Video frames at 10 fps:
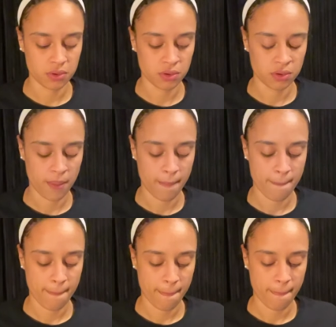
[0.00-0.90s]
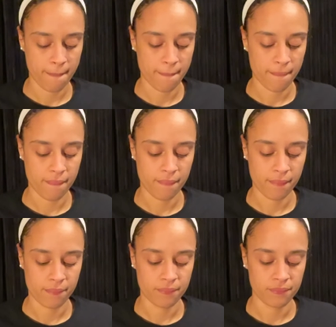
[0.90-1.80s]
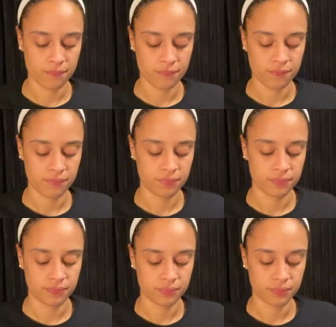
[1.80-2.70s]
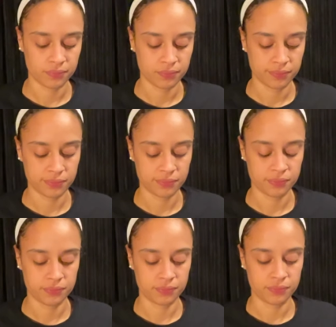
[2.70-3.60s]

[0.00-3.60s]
Nothing is said.